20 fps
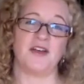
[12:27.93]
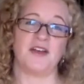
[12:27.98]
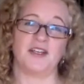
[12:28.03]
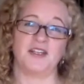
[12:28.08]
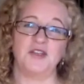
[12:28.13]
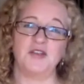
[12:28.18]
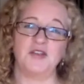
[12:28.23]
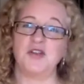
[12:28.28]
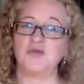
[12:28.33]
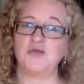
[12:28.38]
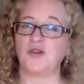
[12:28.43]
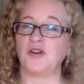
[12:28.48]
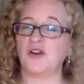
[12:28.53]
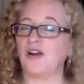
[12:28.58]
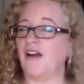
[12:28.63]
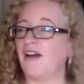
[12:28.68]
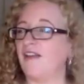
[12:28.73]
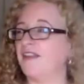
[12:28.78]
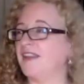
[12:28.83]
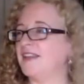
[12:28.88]
You could work
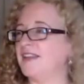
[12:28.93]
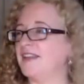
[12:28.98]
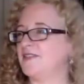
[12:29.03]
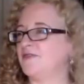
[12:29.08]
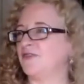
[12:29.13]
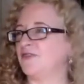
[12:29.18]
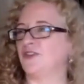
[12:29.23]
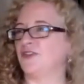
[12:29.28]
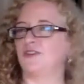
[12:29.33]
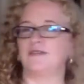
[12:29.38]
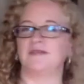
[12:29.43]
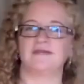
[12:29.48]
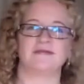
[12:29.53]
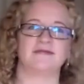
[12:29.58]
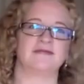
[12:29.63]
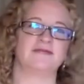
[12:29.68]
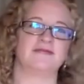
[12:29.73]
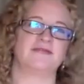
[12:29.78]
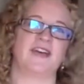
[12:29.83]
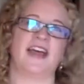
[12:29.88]
on this for
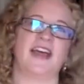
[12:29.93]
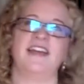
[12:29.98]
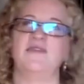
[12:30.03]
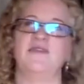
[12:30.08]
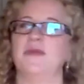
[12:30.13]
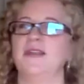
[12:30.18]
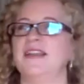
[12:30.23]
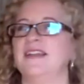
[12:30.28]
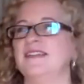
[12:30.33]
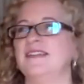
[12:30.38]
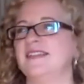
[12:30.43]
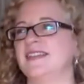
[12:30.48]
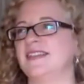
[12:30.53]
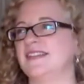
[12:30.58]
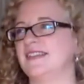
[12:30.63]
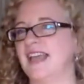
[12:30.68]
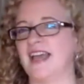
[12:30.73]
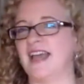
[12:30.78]
5 minutes